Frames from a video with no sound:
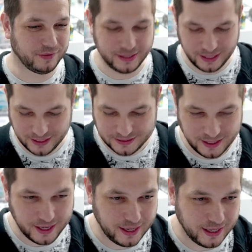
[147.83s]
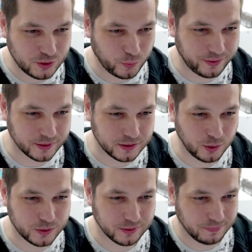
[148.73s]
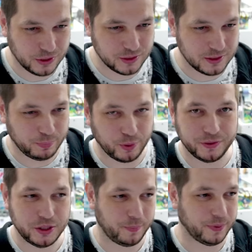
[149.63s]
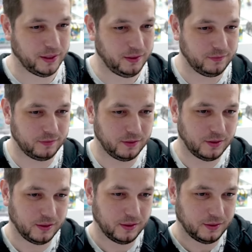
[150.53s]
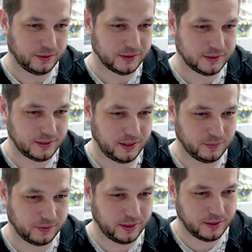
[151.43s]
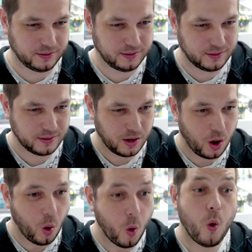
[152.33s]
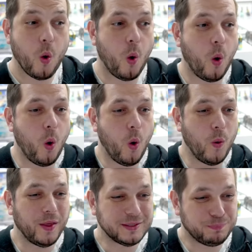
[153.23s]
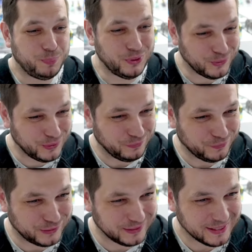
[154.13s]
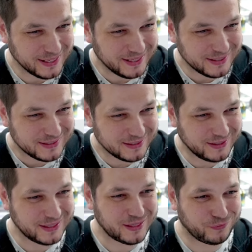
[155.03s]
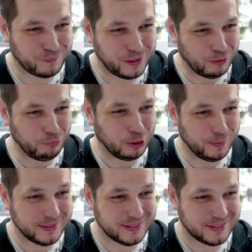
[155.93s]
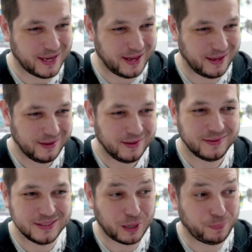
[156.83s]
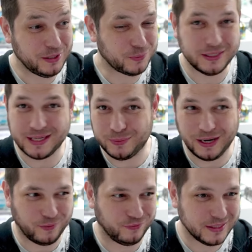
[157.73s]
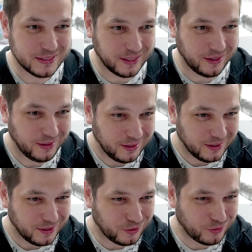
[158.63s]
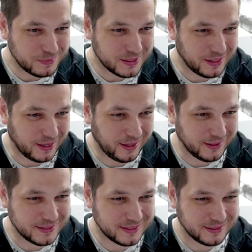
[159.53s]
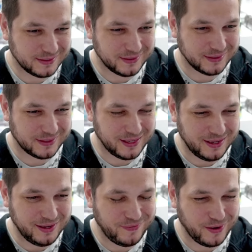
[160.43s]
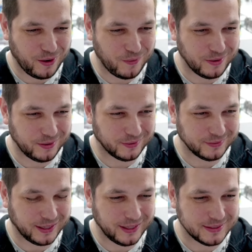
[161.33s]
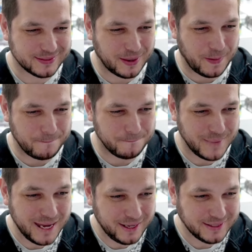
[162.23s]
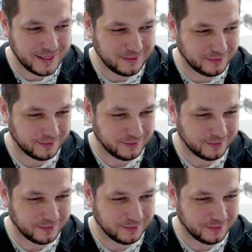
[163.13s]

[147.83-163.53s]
Katie H with two submissions, both Japanese. Let's see what they are. Oh, that's beautiful. So this is from the upcoming set. The Japanese one is out now, obviously. Crimson Haze. The Eevee artwork on that is amazing.